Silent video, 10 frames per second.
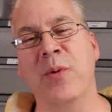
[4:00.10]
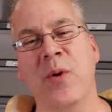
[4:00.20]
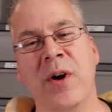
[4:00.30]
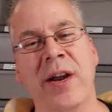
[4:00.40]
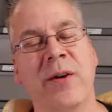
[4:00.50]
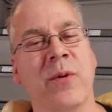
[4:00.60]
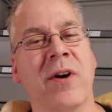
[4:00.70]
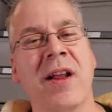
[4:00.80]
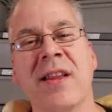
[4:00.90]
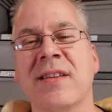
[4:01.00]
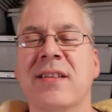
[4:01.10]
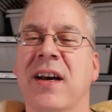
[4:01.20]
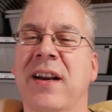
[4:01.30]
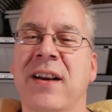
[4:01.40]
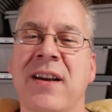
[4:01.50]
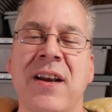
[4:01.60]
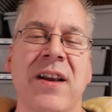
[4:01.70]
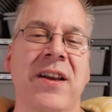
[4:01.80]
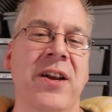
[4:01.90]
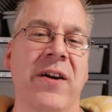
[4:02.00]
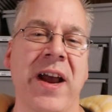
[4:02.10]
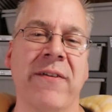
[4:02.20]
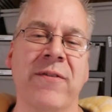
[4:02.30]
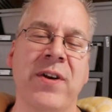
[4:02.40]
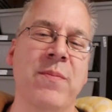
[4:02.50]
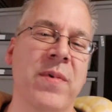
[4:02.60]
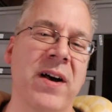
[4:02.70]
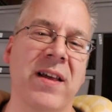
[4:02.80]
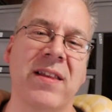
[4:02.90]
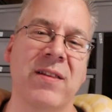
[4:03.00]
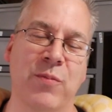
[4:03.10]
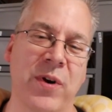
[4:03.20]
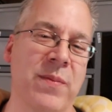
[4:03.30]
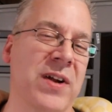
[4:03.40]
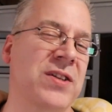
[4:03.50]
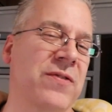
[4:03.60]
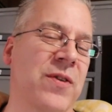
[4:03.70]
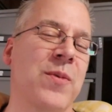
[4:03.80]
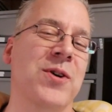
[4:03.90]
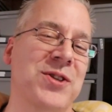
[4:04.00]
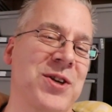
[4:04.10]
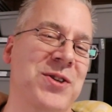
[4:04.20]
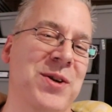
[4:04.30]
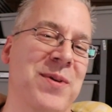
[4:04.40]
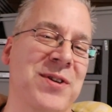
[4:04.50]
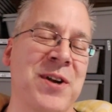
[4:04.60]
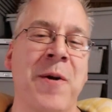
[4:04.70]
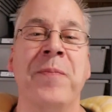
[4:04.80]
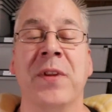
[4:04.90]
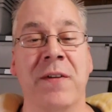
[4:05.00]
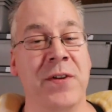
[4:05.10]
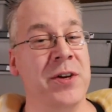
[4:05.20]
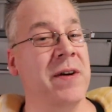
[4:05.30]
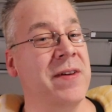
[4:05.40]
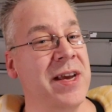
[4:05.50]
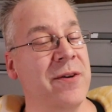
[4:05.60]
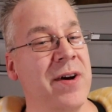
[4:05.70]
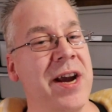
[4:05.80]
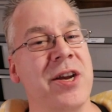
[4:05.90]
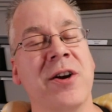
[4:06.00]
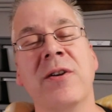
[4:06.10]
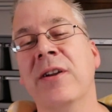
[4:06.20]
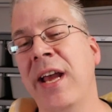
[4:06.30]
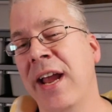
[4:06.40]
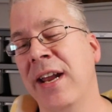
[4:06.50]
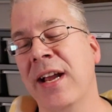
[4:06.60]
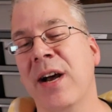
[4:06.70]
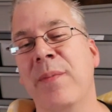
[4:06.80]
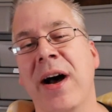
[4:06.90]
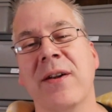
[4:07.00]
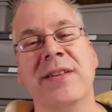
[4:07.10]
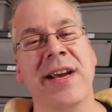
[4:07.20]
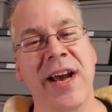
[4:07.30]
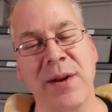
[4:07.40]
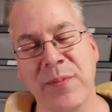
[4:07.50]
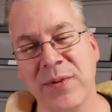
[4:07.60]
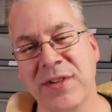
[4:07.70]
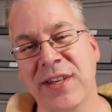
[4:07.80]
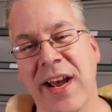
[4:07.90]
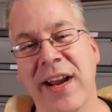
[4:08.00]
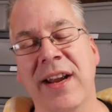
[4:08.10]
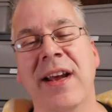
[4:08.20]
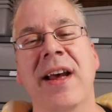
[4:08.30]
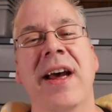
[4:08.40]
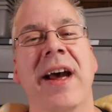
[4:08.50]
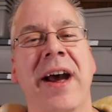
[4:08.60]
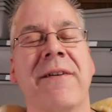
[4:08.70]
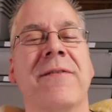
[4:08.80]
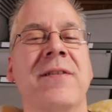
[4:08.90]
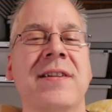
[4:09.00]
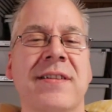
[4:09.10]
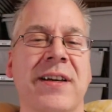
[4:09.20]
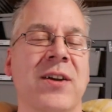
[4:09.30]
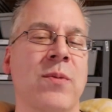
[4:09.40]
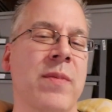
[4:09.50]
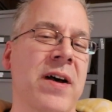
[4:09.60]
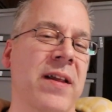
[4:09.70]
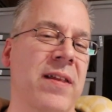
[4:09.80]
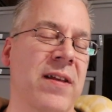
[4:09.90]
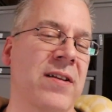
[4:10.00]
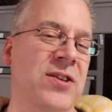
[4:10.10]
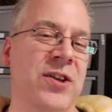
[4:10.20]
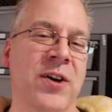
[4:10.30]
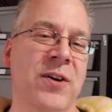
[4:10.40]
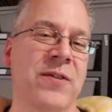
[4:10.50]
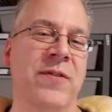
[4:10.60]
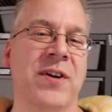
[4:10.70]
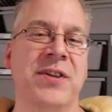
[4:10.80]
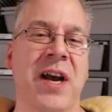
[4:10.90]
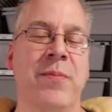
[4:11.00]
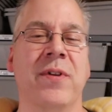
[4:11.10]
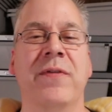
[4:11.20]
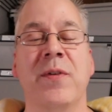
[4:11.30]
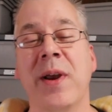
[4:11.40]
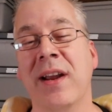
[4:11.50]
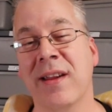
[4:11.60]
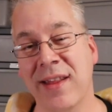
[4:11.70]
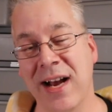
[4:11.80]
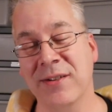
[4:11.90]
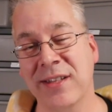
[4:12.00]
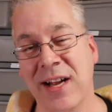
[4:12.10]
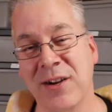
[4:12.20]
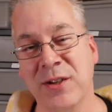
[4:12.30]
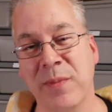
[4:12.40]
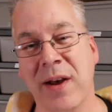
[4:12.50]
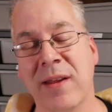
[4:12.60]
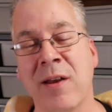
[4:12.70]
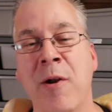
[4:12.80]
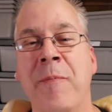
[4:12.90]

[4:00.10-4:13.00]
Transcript: point where all of a sudden, you know, every month, pretty much for most YouTubers, if you do everything right, you're gaining about 10% every single month. So for example, if you're making $1,000 a month,